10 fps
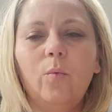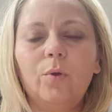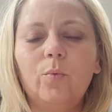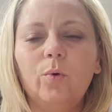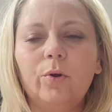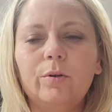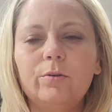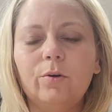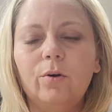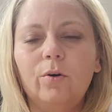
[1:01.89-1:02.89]
We
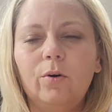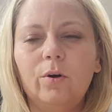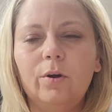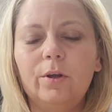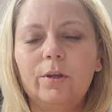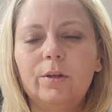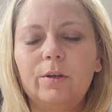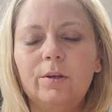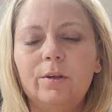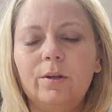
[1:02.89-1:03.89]
worked
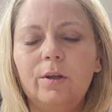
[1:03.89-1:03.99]
on